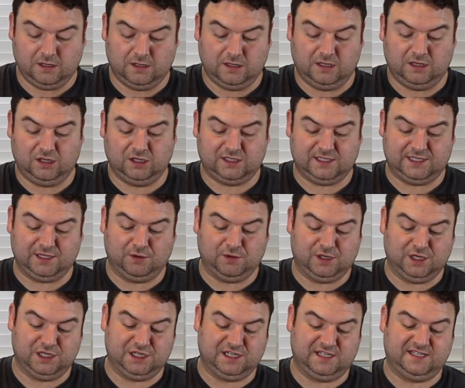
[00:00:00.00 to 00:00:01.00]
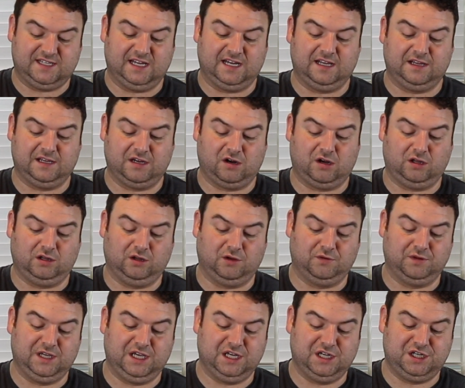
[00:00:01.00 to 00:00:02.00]
It looks so good just sitting there all
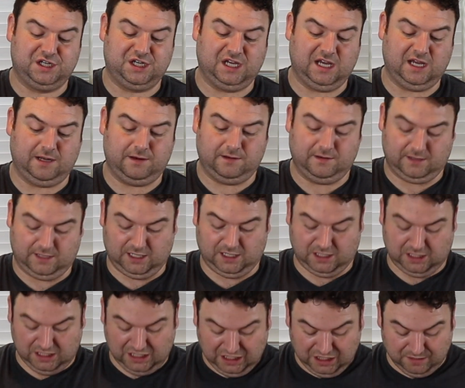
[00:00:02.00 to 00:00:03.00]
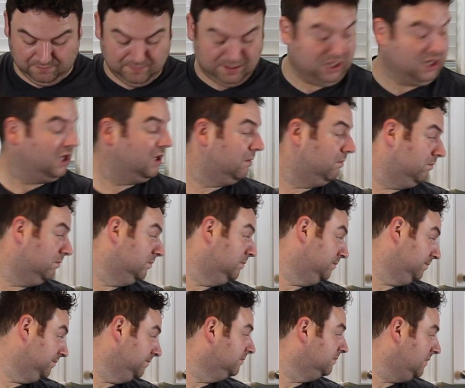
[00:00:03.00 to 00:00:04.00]
lonely and shit. Like, eat me.
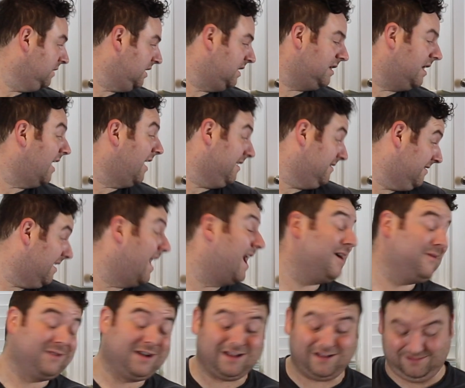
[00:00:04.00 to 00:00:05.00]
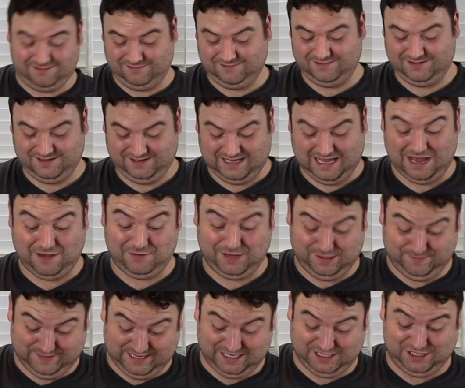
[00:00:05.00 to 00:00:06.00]
Yeah, I will,
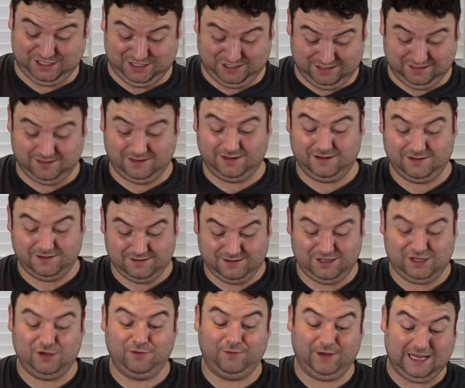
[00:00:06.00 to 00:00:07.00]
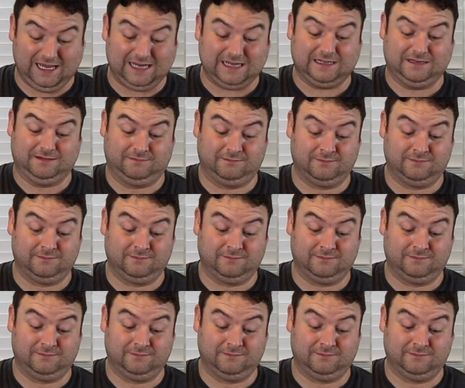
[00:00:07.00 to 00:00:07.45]
bitch. You wait.